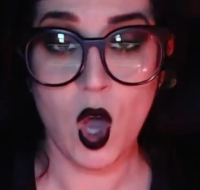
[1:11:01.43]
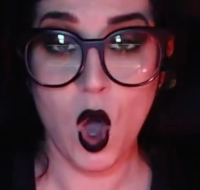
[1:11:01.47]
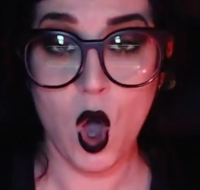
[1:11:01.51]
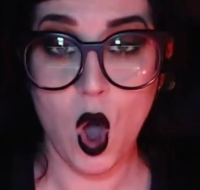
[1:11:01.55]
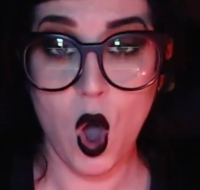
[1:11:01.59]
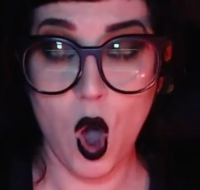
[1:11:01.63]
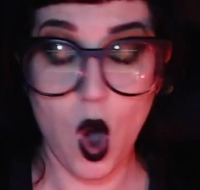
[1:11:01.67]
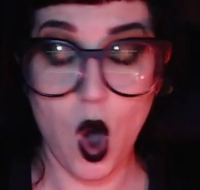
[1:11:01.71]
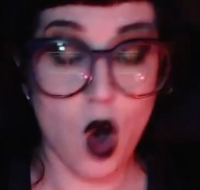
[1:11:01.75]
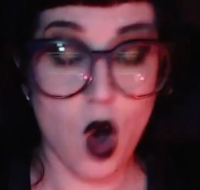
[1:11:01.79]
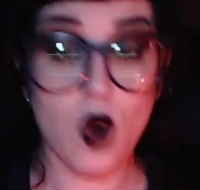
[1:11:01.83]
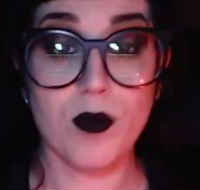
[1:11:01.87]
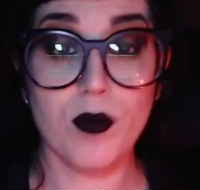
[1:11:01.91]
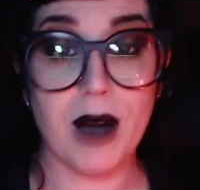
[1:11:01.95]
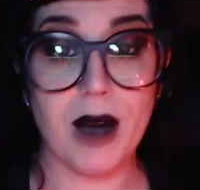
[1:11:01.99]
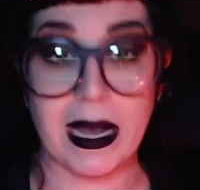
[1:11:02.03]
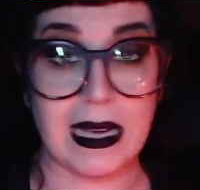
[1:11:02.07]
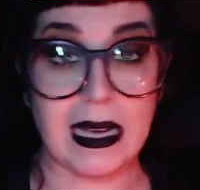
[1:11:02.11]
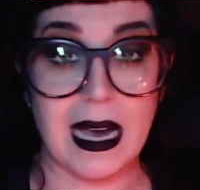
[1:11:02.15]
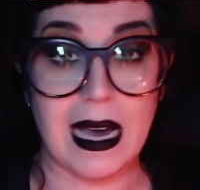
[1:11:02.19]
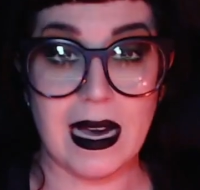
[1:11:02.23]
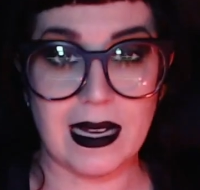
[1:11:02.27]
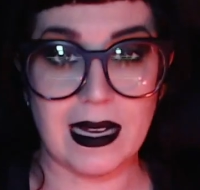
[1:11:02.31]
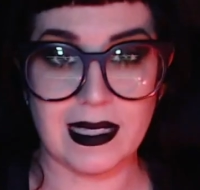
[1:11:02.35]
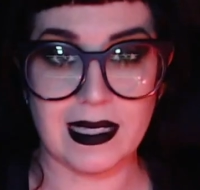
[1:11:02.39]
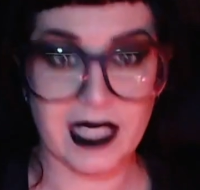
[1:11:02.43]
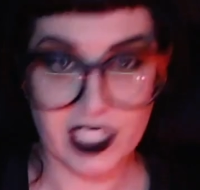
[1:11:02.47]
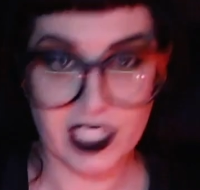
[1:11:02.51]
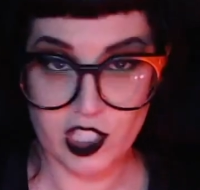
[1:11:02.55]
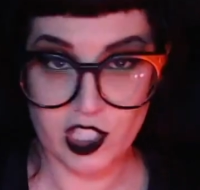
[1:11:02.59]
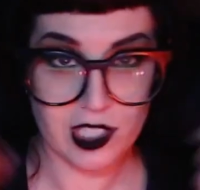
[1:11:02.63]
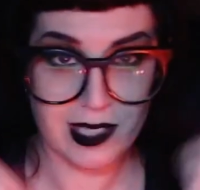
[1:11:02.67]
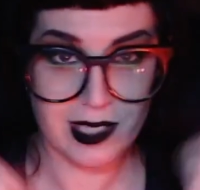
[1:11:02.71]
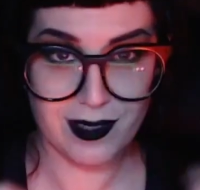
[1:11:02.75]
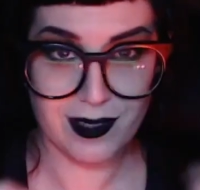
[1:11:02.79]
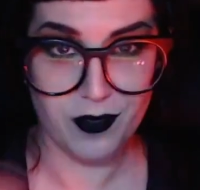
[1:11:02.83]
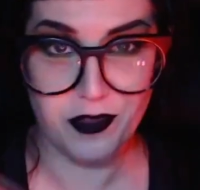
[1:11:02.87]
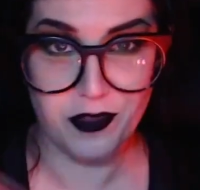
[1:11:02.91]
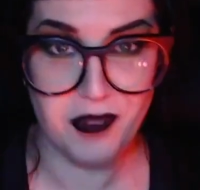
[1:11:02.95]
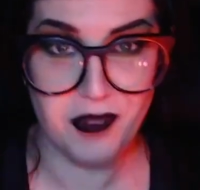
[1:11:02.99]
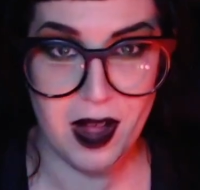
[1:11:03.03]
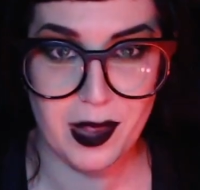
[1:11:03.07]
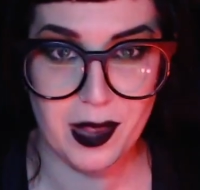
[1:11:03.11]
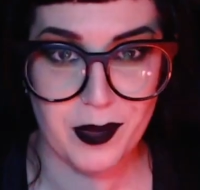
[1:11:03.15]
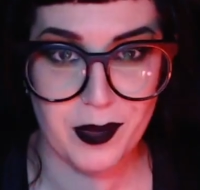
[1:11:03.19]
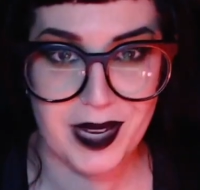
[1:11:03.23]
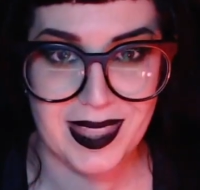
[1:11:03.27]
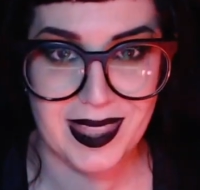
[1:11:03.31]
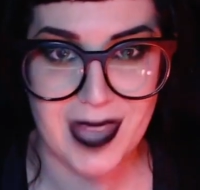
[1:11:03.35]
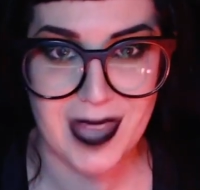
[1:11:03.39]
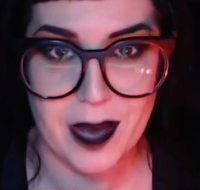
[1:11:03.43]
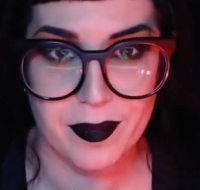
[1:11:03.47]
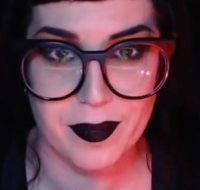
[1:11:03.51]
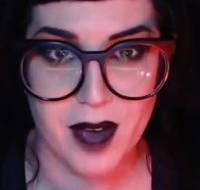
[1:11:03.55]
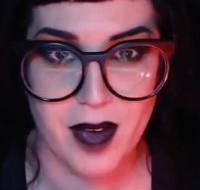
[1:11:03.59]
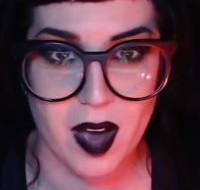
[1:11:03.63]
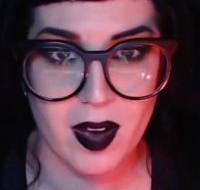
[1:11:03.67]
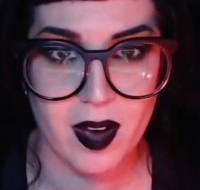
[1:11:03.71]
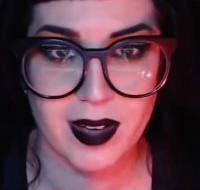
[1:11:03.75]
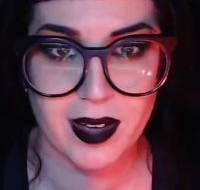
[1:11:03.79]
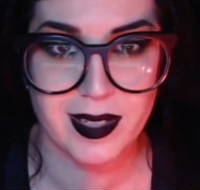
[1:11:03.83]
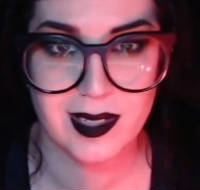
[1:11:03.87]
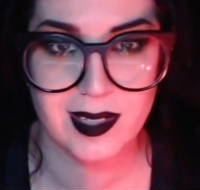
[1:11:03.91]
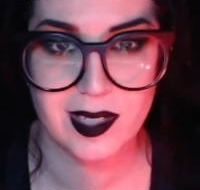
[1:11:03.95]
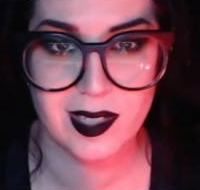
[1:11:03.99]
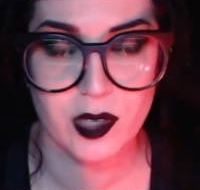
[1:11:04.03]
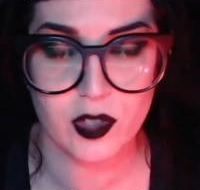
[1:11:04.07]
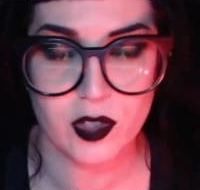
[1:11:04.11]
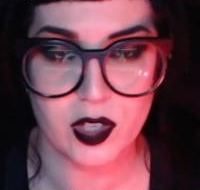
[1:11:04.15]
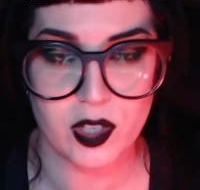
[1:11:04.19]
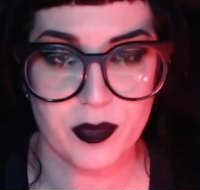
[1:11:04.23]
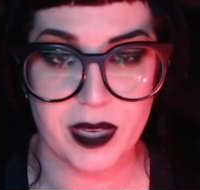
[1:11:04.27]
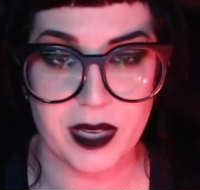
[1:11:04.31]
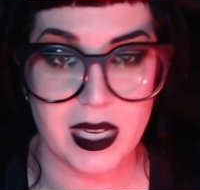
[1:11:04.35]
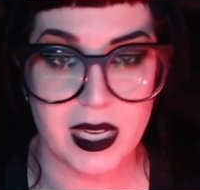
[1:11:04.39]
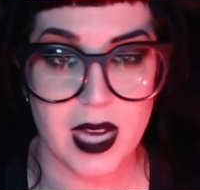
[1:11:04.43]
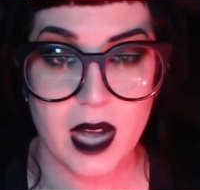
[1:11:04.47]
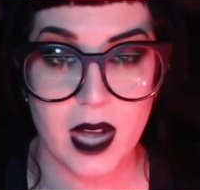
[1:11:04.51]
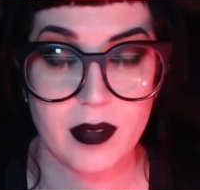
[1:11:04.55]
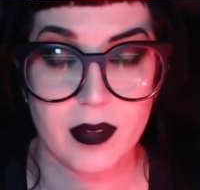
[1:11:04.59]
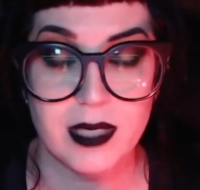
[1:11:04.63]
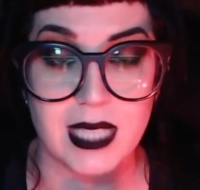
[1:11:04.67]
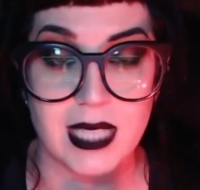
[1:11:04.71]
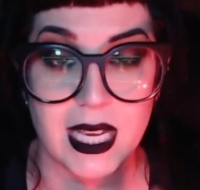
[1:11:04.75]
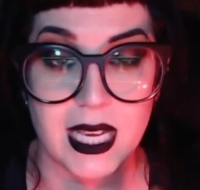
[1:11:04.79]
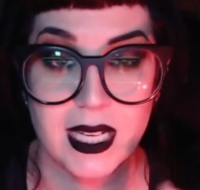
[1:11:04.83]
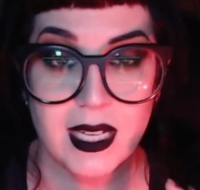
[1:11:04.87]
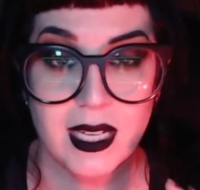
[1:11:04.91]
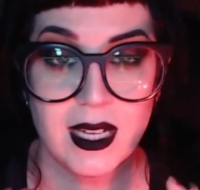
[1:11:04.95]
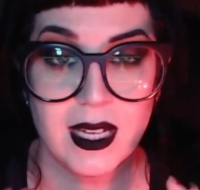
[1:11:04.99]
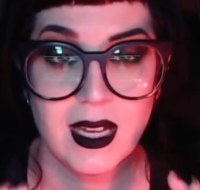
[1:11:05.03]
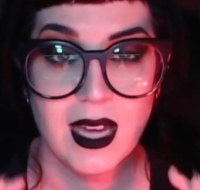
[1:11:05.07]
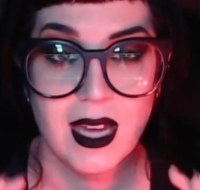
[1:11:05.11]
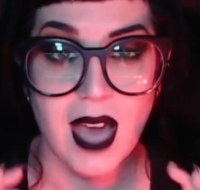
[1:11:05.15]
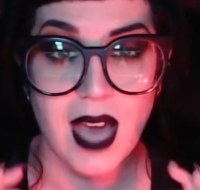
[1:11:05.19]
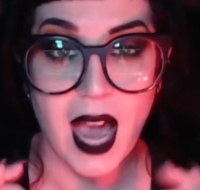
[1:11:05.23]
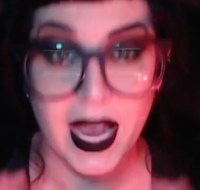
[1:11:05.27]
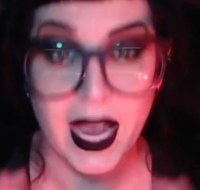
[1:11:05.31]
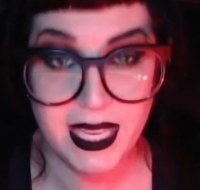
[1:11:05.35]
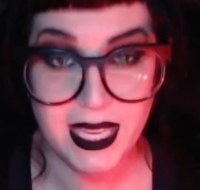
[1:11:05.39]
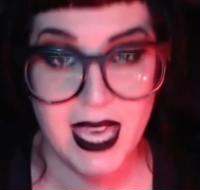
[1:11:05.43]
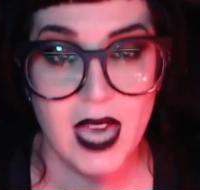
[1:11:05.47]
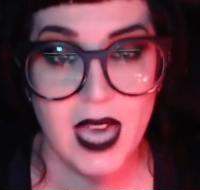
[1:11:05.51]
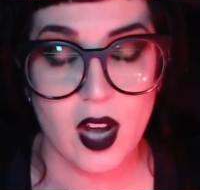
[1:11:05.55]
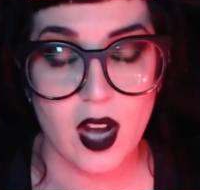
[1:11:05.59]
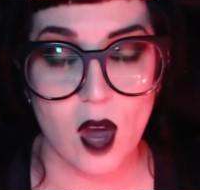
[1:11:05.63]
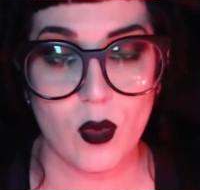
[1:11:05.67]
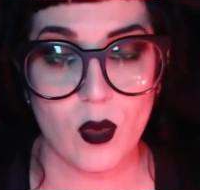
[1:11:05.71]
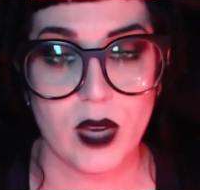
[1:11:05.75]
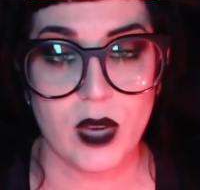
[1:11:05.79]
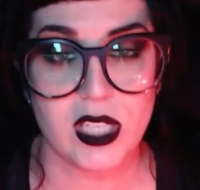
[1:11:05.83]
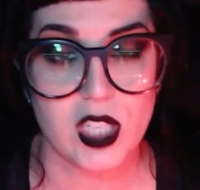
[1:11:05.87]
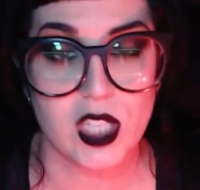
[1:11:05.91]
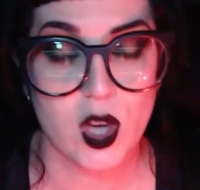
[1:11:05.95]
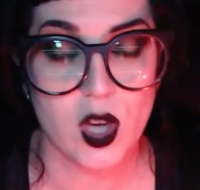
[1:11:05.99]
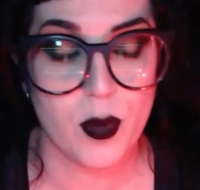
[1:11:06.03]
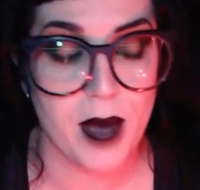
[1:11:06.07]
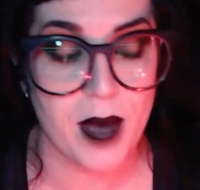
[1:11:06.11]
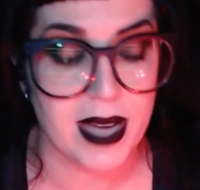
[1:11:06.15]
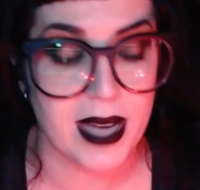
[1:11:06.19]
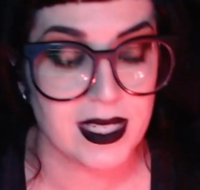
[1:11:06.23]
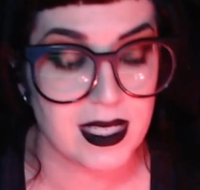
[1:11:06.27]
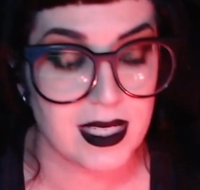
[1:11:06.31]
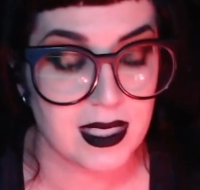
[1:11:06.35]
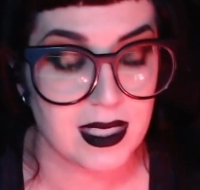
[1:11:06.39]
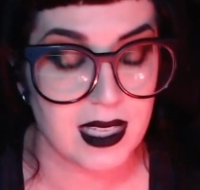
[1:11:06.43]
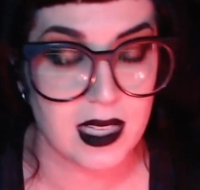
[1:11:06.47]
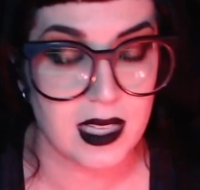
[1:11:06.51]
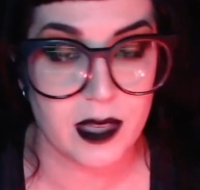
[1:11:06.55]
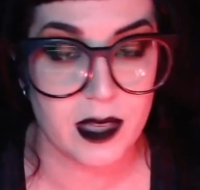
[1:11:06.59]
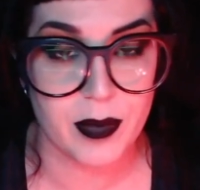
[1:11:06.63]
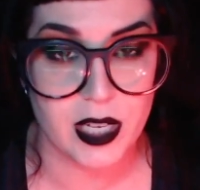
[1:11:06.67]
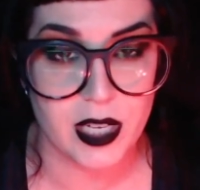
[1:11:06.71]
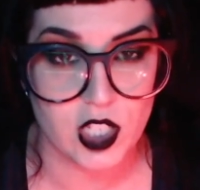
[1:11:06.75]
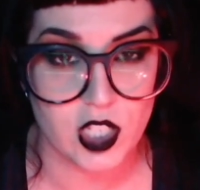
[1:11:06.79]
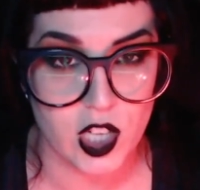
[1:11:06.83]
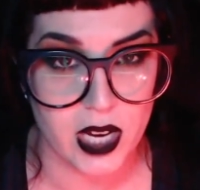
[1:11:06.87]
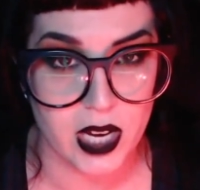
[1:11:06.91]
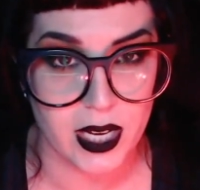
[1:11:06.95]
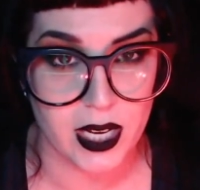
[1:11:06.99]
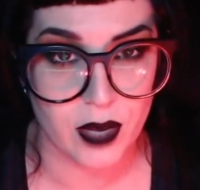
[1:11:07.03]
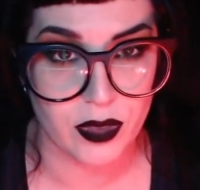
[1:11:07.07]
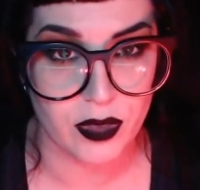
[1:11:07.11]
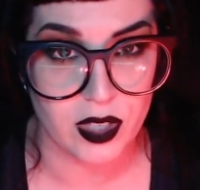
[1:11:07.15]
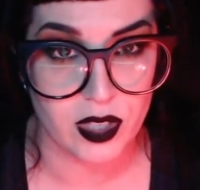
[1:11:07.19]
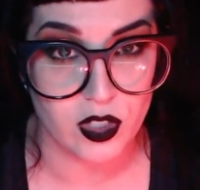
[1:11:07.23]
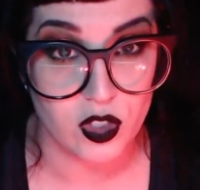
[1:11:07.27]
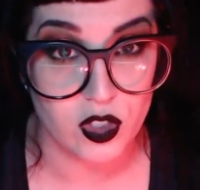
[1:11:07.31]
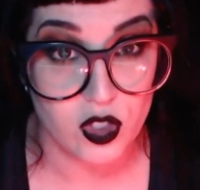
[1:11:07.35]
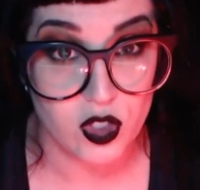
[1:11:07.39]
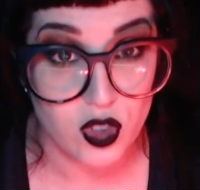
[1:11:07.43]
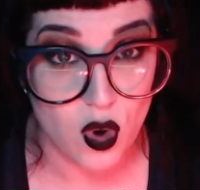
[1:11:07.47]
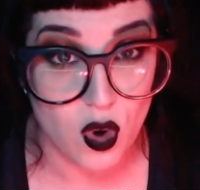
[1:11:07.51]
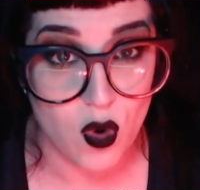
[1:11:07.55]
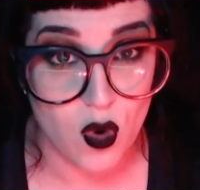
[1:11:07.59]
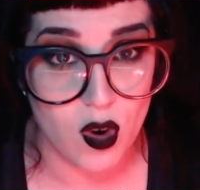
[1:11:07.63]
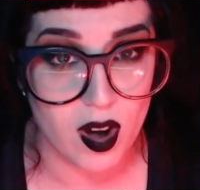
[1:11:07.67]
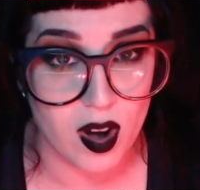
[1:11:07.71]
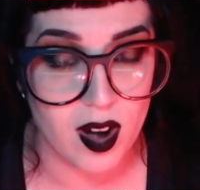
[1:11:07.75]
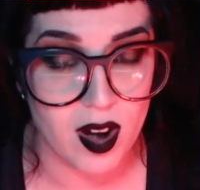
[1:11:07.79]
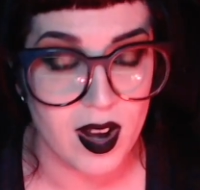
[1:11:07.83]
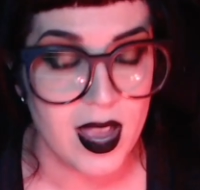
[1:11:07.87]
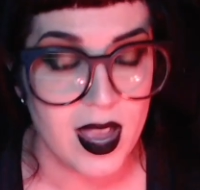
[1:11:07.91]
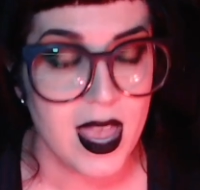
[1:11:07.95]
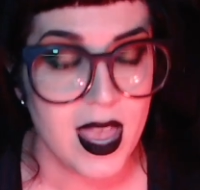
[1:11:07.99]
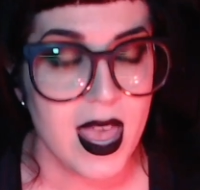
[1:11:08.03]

oh my God. Like, just following them on social media, I was like, I cannot wait to go back to Salem and check out this store.